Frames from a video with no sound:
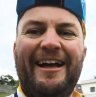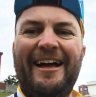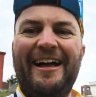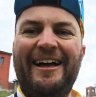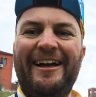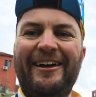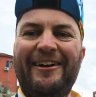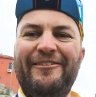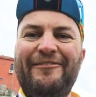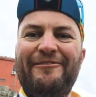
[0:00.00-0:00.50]

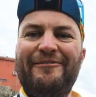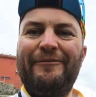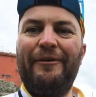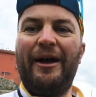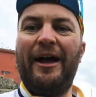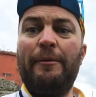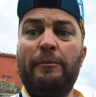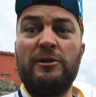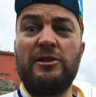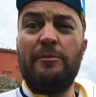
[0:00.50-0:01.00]

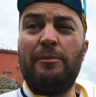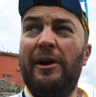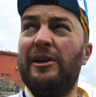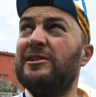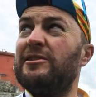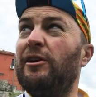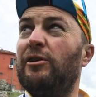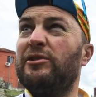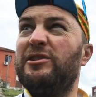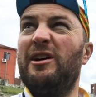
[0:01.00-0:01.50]
By how much the
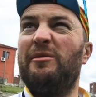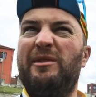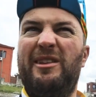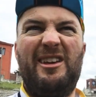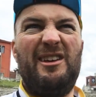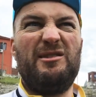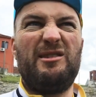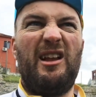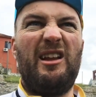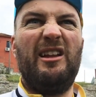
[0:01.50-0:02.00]
bike's locked up, and
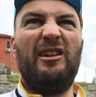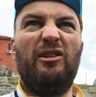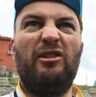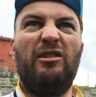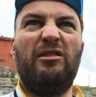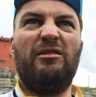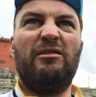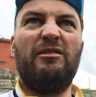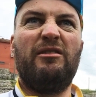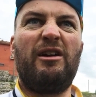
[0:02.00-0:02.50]
they use like
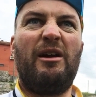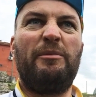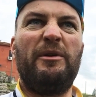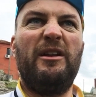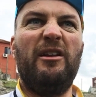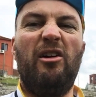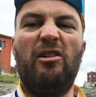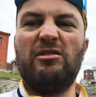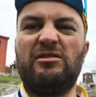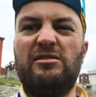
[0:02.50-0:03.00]
little
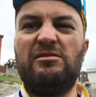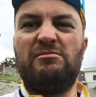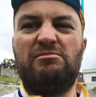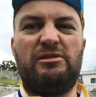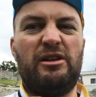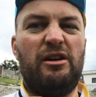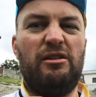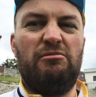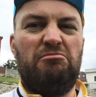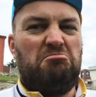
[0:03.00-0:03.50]
crappy locks,
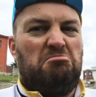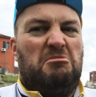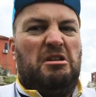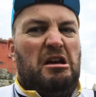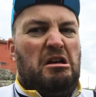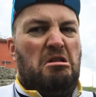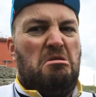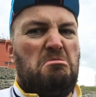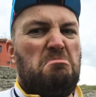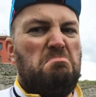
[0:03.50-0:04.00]
so
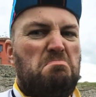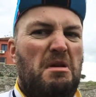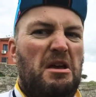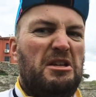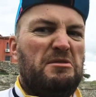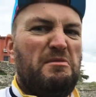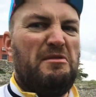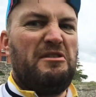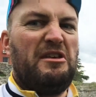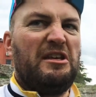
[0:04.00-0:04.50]
that
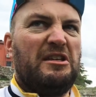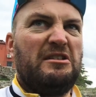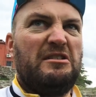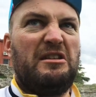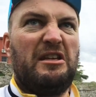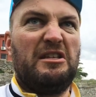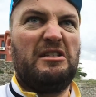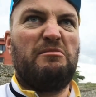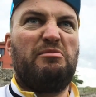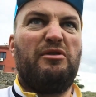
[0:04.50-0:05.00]
makes me think
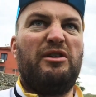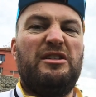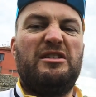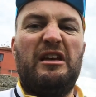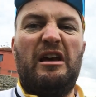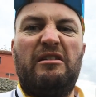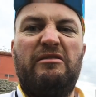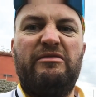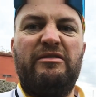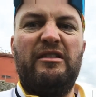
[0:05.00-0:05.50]
things are pretty
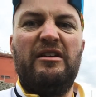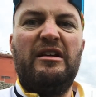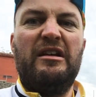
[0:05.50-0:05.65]
safe.